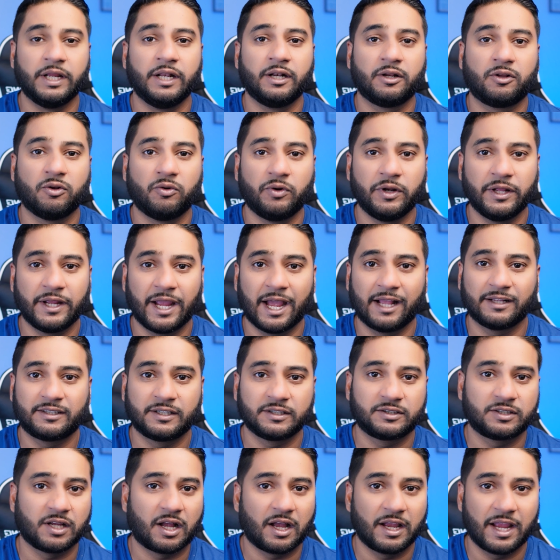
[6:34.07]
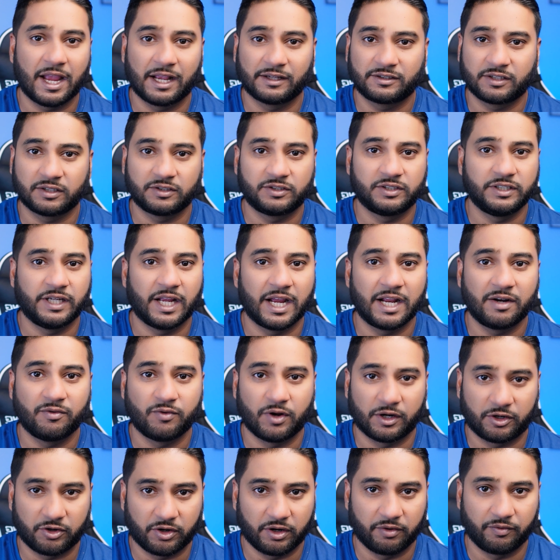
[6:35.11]
including SSI, SSDI, and
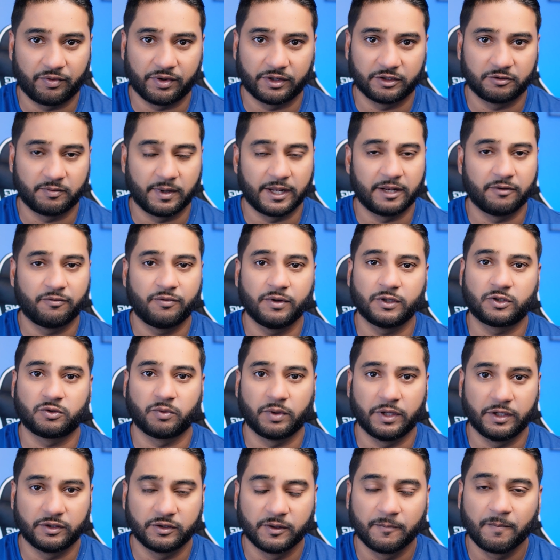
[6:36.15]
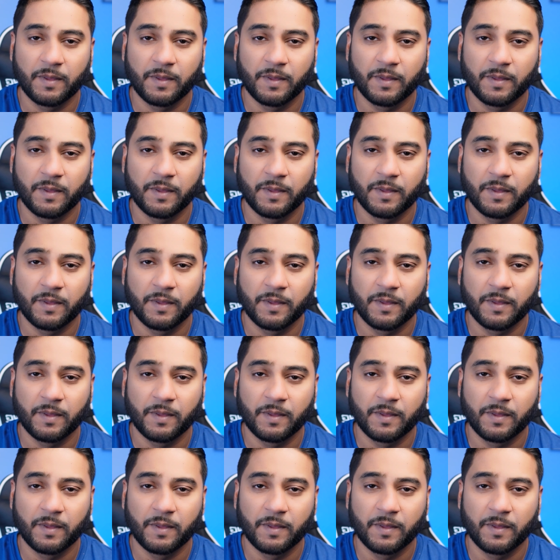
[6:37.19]
Veteran Affairs beneficiaries.